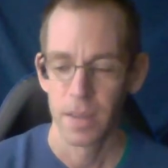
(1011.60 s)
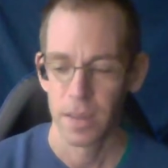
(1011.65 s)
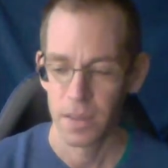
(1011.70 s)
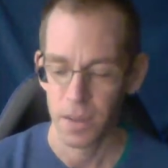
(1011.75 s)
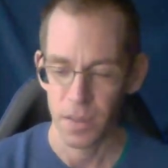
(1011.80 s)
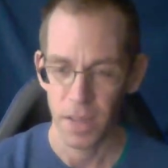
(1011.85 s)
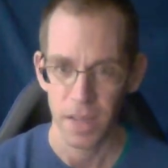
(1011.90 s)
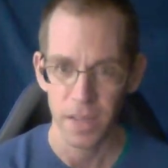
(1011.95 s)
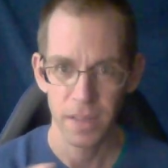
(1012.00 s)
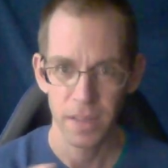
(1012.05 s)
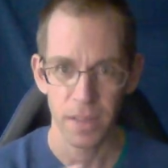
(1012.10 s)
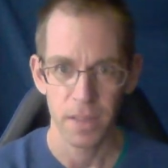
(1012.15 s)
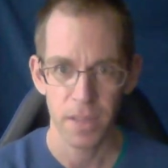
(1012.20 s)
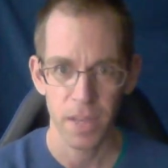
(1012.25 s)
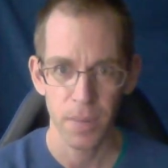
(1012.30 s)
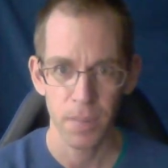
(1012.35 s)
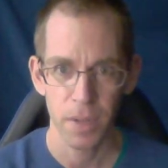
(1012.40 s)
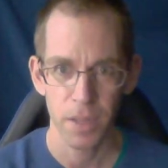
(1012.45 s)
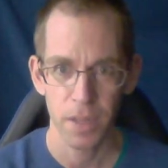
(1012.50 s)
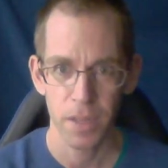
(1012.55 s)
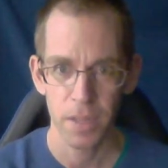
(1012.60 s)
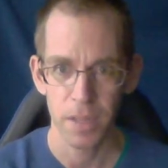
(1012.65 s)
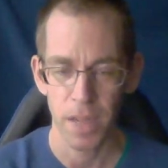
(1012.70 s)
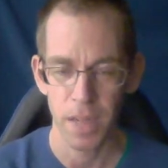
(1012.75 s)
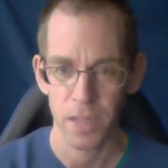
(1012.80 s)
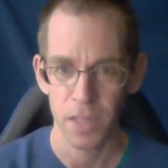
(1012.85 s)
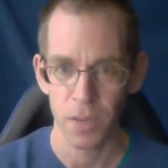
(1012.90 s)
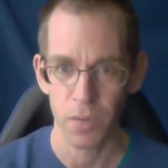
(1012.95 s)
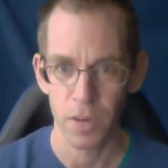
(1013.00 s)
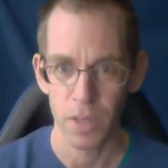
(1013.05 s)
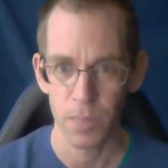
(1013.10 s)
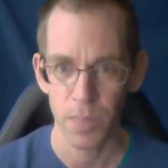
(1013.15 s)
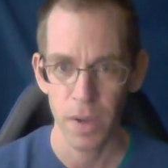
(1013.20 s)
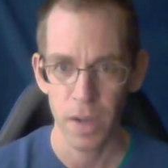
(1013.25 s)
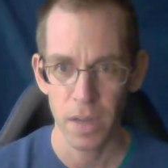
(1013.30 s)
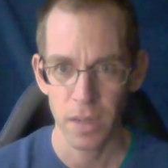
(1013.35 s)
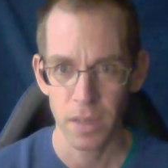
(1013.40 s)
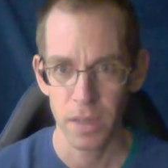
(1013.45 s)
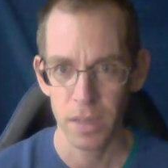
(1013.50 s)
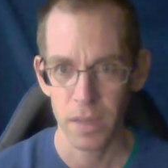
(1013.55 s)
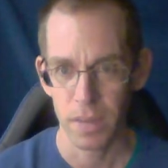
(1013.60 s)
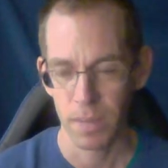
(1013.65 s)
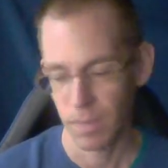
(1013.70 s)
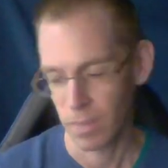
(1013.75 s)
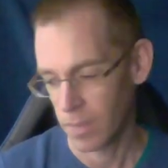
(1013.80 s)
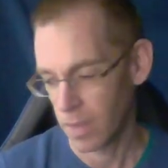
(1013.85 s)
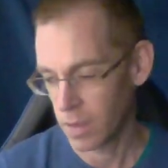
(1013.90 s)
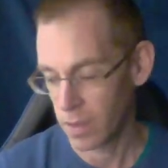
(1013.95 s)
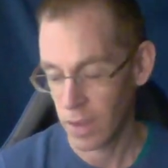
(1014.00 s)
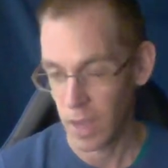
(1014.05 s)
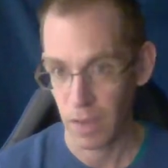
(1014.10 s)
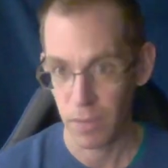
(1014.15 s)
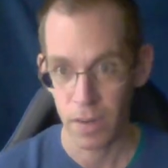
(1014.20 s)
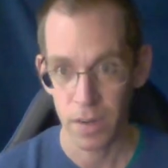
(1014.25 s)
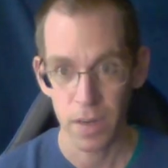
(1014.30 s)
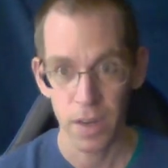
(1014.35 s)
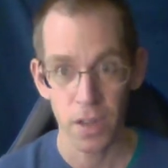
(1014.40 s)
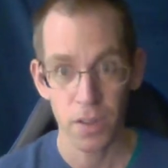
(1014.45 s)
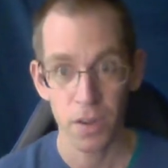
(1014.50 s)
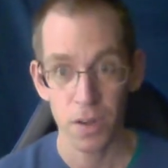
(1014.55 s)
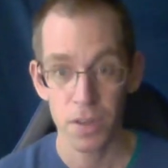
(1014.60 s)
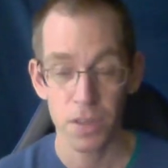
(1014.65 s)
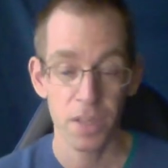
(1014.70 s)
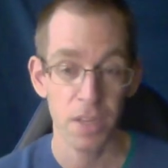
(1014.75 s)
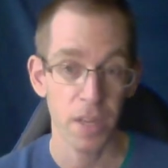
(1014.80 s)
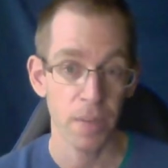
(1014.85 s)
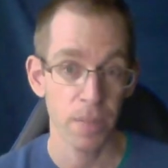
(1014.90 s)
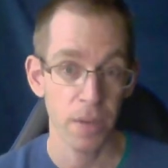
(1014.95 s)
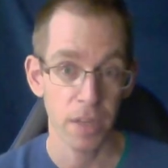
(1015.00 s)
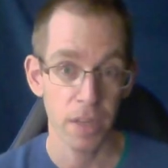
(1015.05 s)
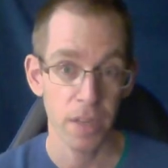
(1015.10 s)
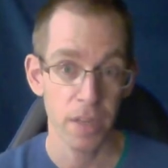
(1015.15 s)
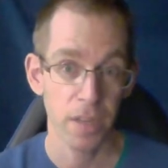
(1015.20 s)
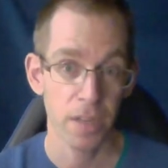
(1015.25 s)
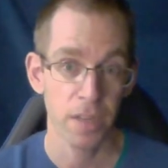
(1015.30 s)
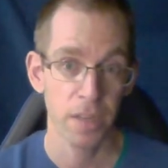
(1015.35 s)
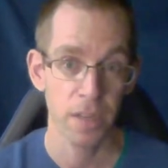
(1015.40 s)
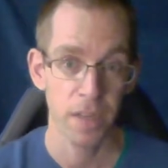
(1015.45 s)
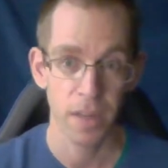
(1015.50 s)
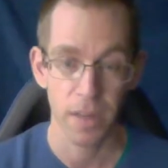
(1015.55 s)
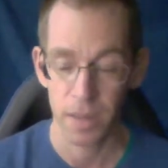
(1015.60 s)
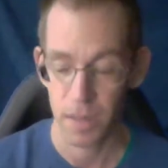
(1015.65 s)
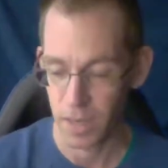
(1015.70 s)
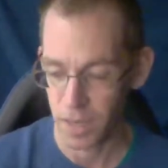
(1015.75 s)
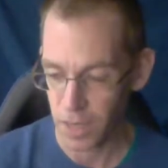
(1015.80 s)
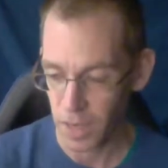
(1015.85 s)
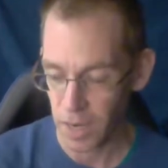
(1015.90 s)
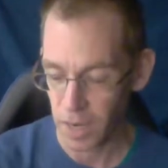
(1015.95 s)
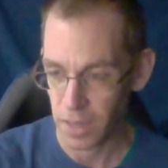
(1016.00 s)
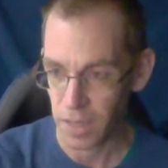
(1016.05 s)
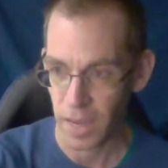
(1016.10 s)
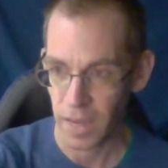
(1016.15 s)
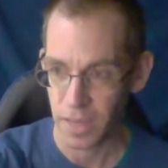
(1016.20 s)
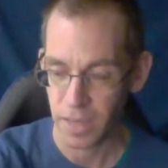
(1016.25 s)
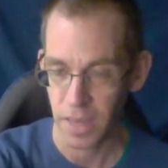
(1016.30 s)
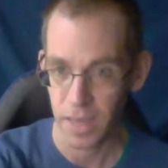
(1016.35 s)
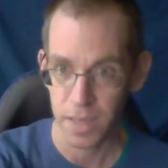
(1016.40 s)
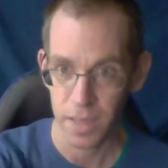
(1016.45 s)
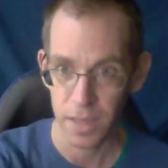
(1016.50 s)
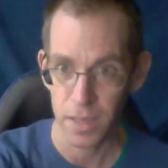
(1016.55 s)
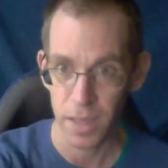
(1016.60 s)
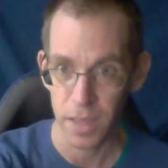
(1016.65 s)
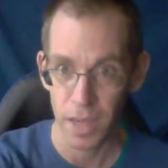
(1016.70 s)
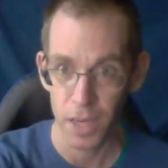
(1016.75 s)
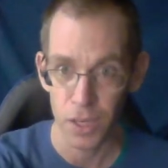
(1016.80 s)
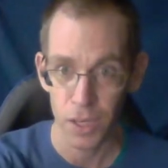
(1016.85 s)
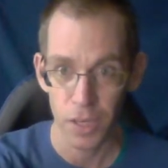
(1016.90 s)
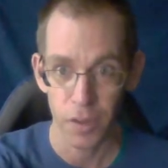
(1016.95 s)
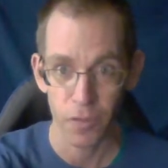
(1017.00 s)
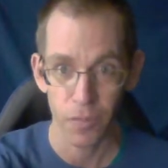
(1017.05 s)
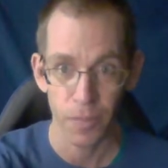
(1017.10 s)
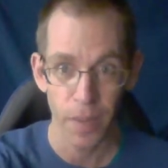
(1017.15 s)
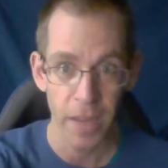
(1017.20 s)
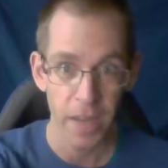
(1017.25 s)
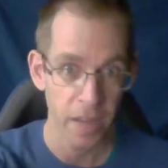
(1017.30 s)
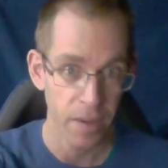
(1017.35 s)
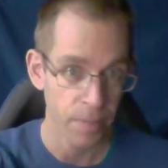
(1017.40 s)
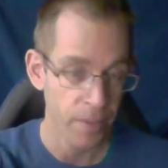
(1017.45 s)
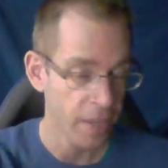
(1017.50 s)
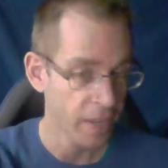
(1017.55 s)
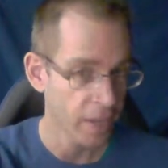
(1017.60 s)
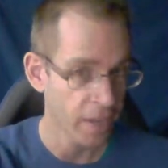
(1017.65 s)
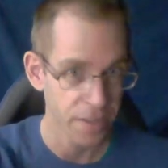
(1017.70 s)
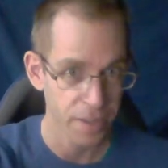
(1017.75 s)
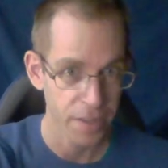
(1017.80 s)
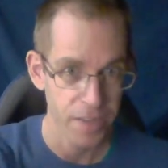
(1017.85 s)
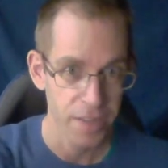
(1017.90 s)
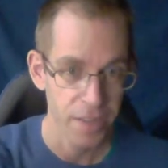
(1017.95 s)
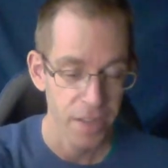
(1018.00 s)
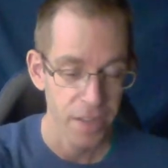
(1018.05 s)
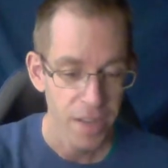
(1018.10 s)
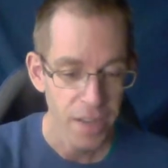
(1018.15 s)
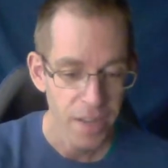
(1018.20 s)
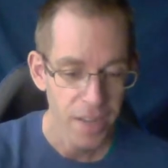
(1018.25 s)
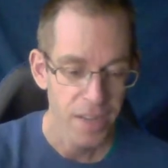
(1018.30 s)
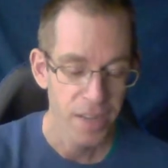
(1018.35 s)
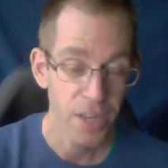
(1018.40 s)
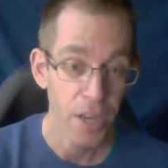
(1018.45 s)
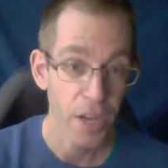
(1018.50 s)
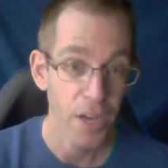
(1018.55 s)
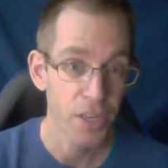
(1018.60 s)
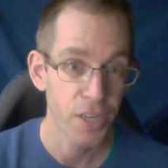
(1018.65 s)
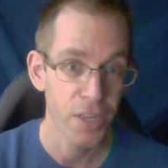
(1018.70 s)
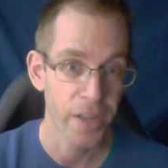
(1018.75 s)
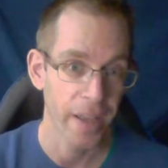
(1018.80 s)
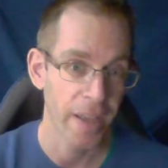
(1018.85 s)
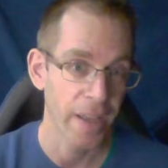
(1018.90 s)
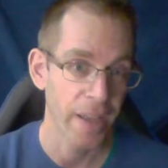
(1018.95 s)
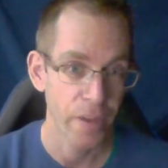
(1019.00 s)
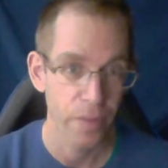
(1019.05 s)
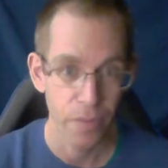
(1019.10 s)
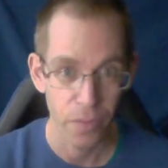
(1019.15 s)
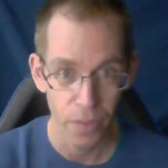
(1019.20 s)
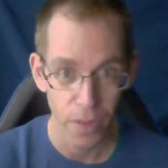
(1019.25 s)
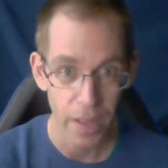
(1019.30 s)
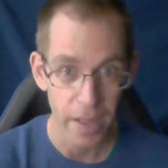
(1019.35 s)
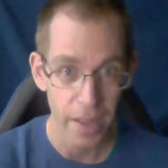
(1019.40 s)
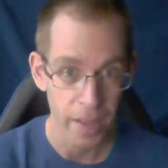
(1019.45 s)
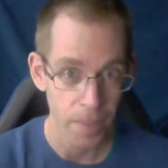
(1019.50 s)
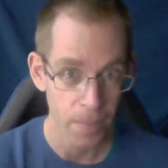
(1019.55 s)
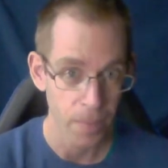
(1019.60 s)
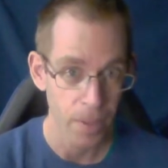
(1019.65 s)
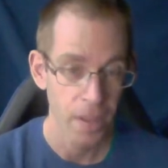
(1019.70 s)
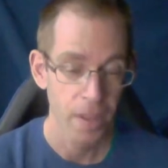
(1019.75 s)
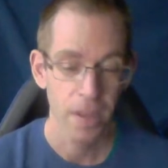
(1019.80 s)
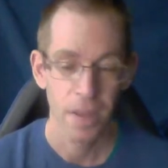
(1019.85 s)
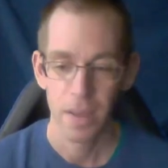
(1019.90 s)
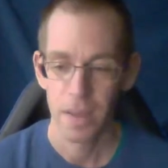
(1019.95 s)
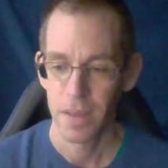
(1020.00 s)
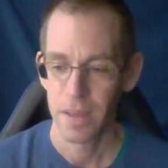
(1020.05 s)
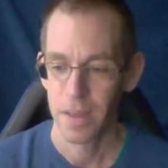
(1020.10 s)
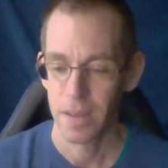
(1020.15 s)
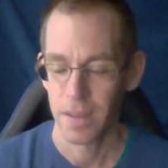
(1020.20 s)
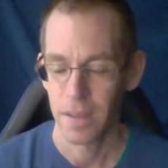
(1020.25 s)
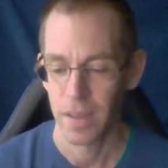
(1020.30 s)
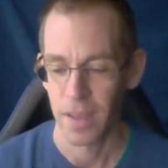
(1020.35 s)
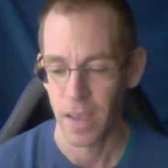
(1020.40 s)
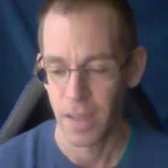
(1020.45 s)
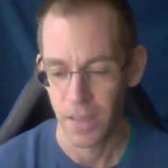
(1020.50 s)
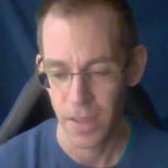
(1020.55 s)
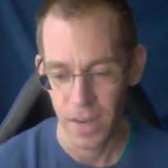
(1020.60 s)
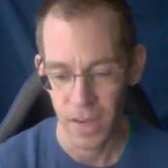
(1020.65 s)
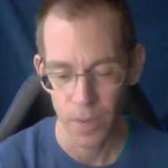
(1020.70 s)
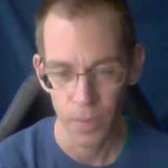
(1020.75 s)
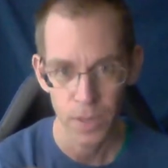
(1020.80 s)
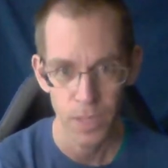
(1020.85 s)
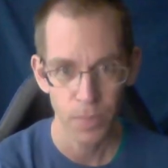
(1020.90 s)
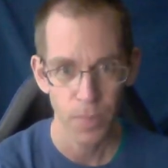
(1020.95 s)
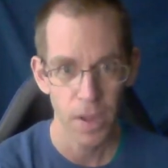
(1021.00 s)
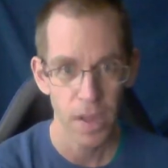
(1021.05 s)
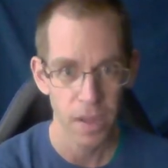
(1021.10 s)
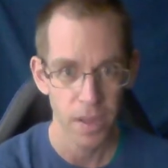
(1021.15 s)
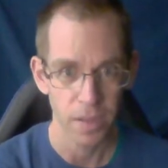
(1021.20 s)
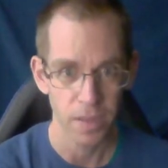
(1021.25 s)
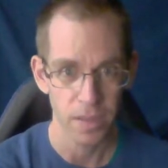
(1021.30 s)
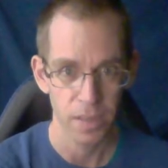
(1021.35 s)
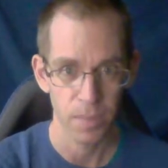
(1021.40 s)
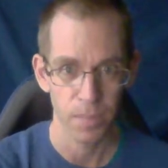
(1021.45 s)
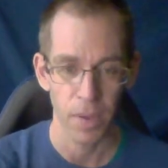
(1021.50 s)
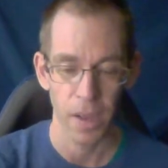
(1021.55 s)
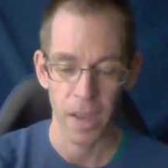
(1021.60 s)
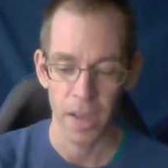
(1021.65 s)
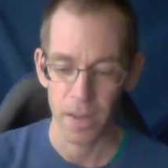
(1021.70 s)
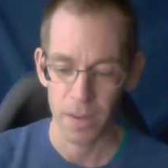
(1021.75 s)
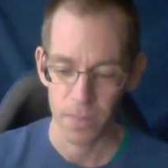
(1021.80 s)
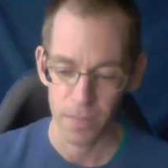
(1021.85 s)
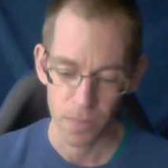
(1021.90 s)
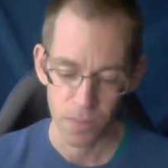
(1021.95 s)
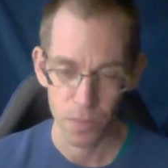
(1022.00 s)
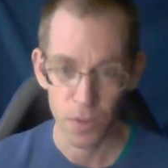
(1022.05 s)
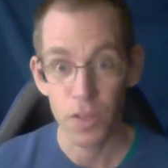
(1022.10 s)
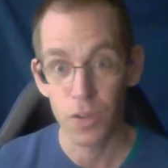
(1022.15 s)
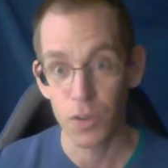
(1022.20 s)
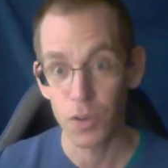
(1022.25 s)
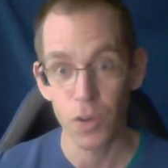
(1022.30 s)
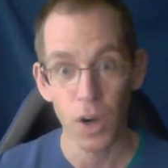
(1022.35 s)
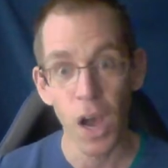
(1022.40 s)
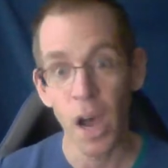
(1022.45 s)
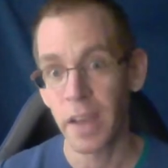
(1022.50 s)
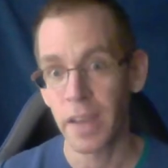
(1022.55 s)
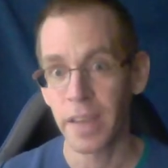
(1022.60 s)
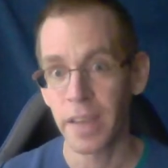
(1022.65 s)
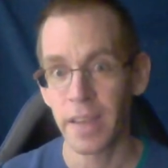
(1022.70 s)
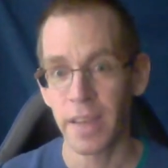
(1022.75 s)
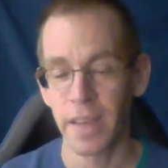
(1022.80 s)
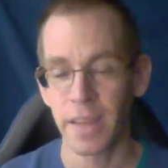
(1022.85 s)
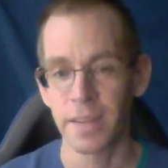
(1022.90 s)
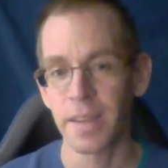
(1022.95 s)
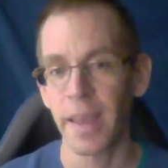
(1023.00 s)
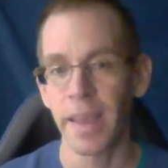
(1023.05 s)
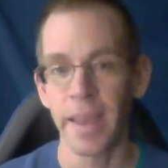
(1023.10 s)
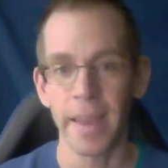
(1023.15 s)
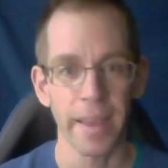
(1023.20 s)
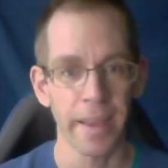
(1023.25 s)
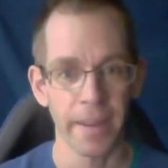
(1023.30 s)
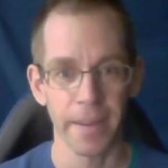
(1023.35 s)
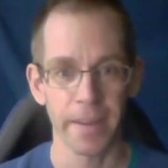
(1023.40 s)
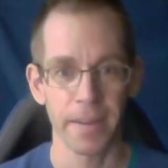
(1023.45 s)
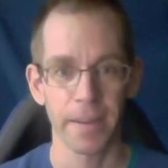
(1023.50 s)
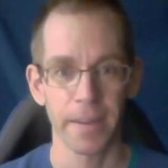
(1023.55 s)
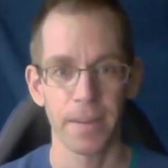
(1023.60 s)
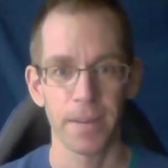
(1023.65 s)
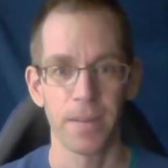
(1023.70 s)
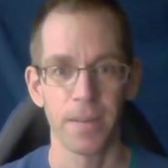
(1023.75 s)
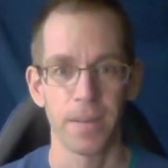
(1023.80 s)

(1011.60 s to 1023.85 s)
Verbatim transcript: So that's the stimulus, that's the response. Then you have another stimulus. The child has a sensation of pain because it's touched a flame. And then it responds by withdrawing its hand.